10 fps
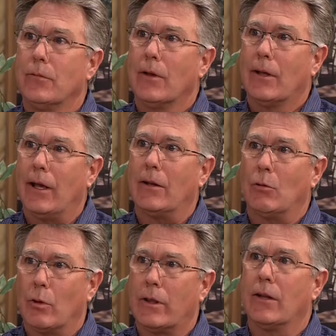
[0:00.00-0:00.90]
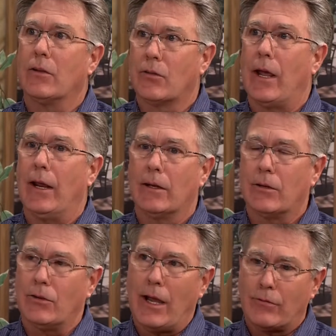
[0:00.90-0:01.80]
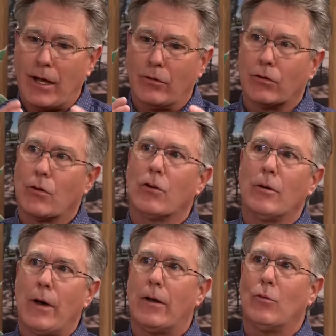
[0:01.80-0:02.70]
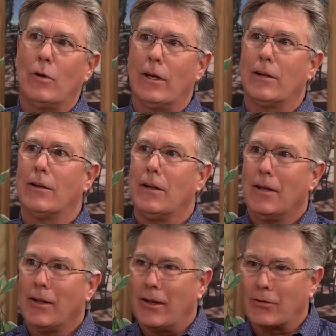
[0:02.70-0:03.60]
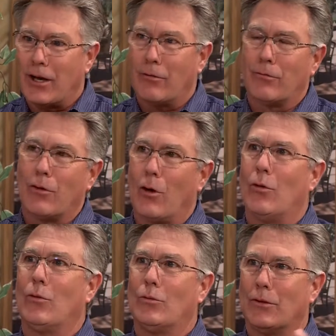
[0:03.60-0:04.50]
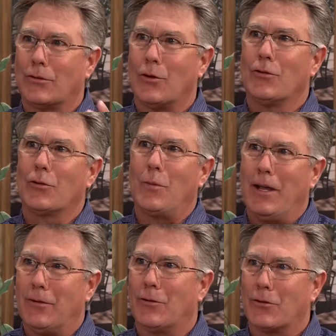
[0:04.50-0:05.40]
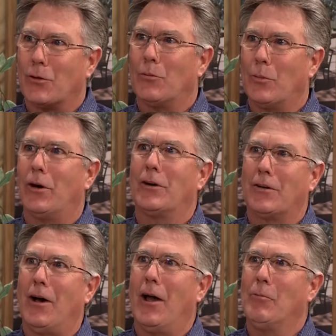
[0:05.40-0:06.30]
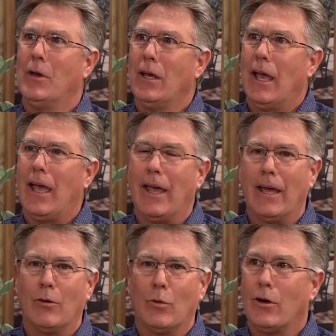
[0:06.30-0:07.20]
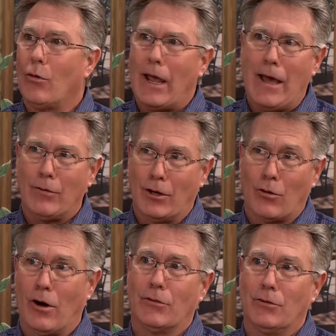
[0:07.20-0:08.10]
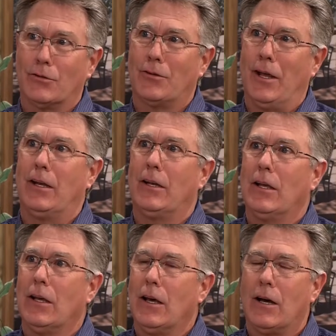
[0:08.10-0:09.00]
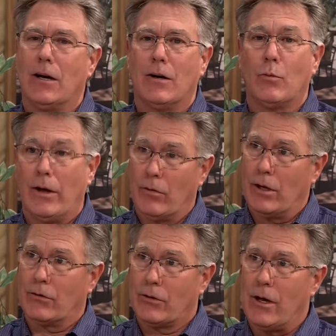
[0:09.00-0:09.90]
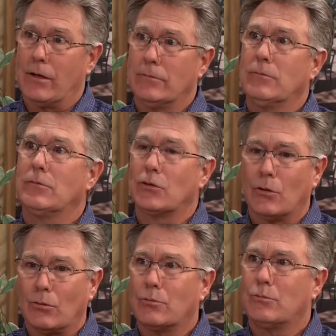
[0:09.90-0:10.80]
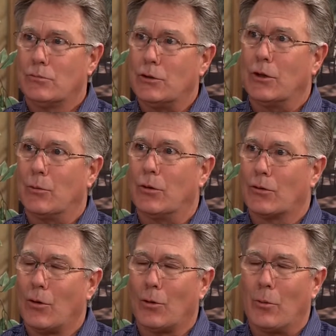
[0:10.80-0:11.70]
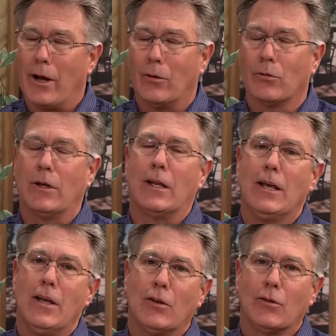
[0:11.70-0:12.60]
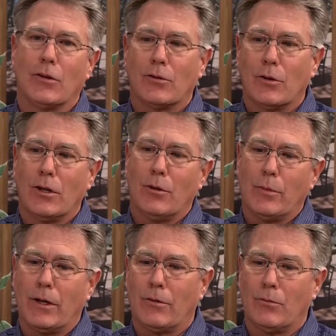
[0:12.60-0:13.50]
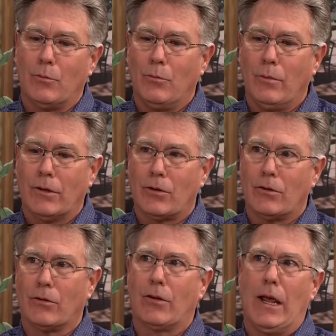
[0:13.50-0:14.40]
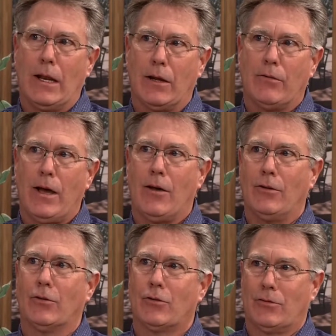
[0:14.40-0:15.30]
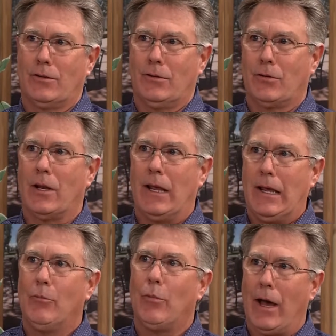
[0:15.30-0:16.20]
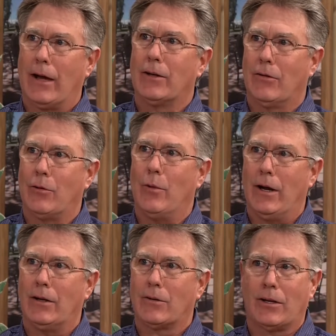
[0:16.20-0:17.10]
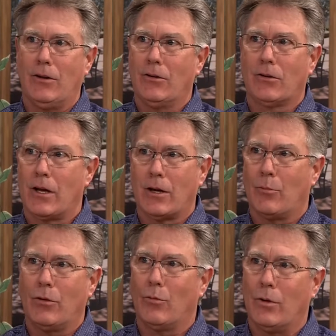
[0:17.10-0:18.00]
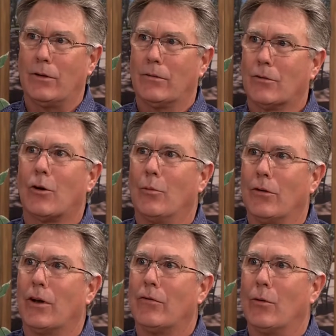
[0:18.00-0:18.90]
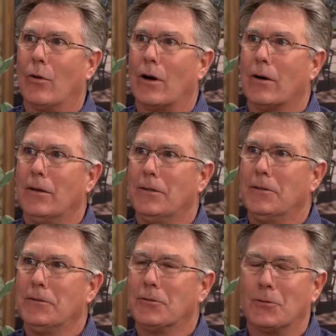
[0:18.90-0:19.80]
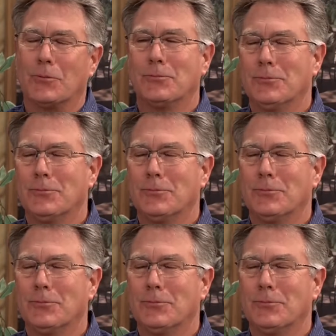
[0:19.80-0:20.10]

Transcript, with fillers: mm, and within the state, because you have to have a certain amount of wind mm. that's got to flow a certain speed for a certain period of time, and we don't have that across the state. Uh, we have a lot of sun, so you can right. put solar panels in. So there's a little bit of misunderstanding of how this is going to impact everybody. It's like you're just not going to put wind turbines everywhere. Right. So